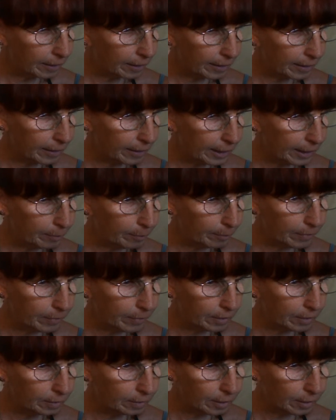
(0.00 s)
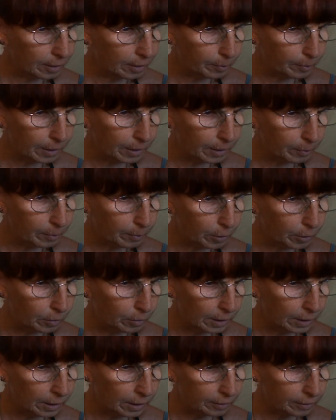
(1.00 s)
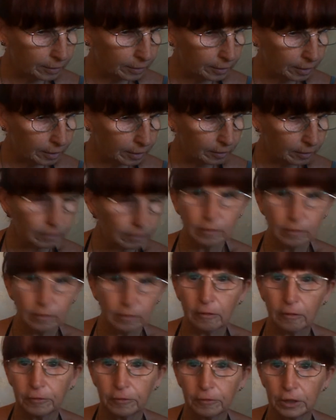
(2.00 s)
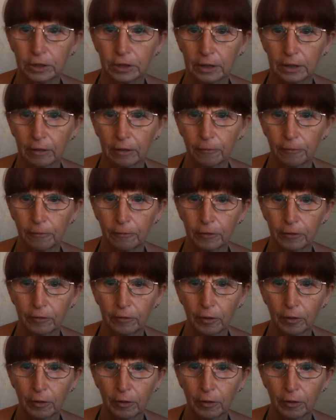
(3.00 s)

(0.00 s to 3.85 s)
theme. No minimal. To turn on and off, just hover over the